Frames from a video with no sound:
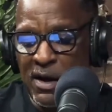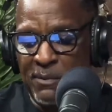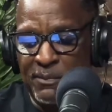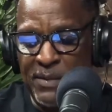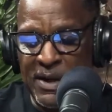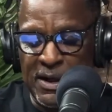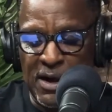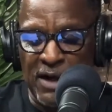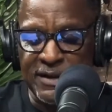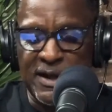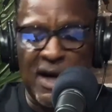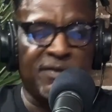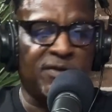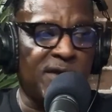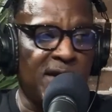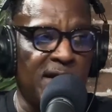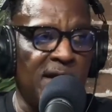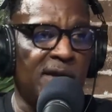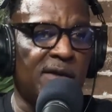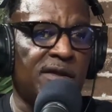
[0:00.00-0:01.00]
because I
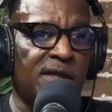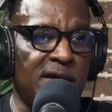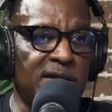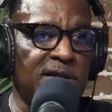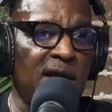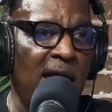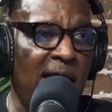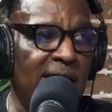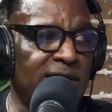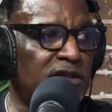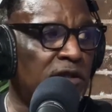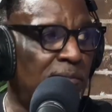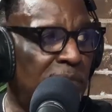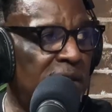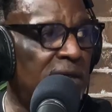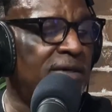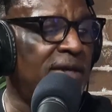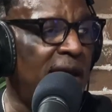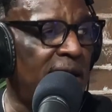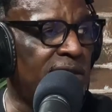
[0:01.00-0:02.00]
think this has to
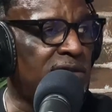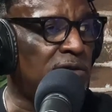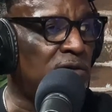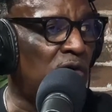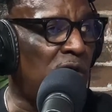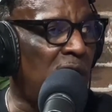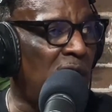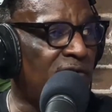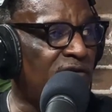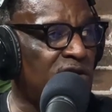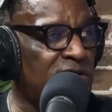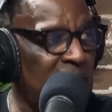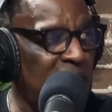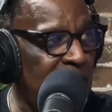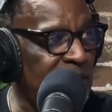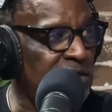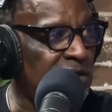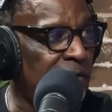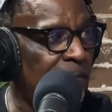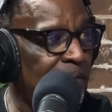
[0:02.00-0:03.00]
be a national conversation.